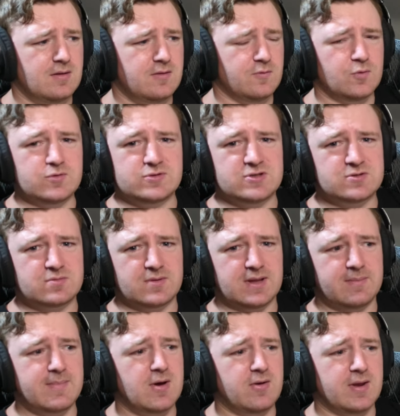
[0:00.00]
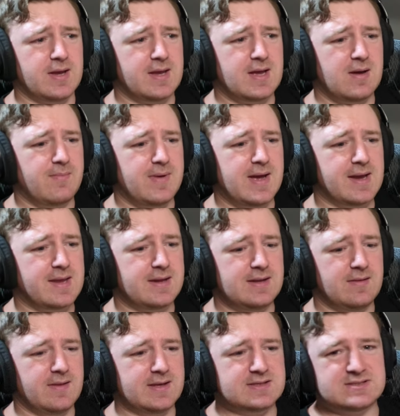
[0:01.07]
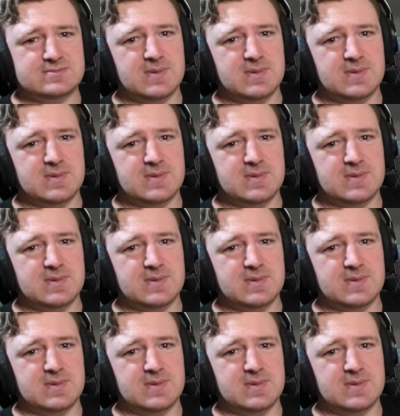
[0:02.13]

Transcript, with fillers: the Roosters were like mounting a comeback, and he like